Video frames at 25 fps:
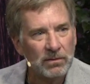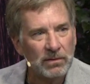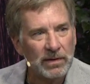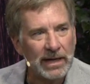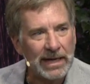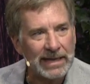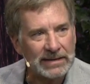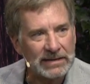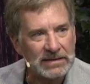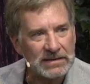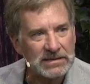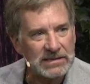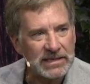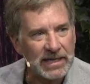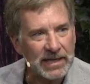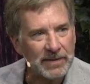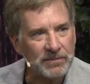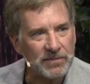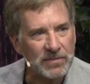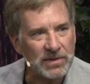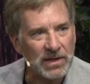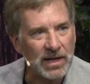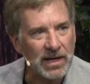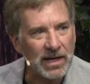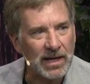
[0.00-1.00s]
At the
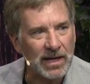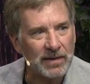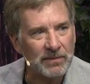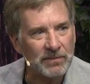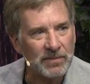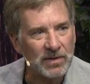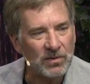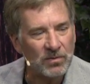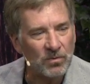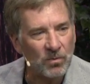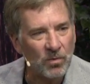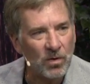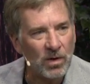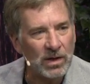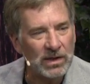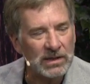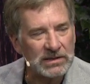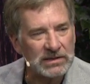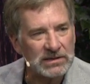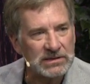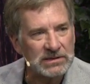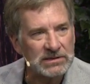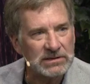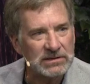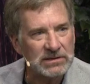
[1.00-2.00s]
same time, it
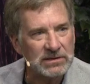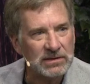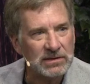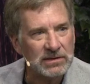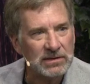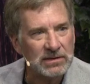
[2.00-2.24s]
was